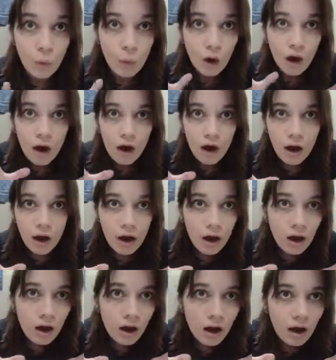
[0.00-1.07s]

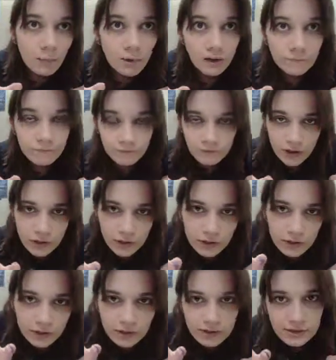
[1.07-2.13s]
Oh, my face,
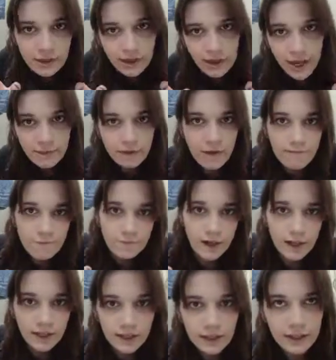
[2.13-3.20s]
I have
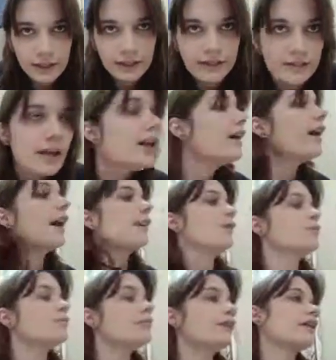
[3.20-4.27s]
a face.
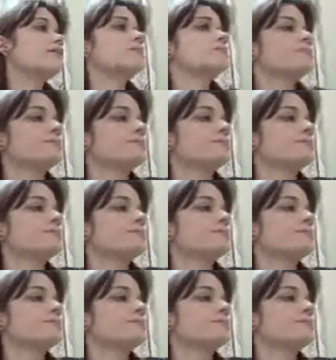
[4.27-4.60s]
Anyways, moving on.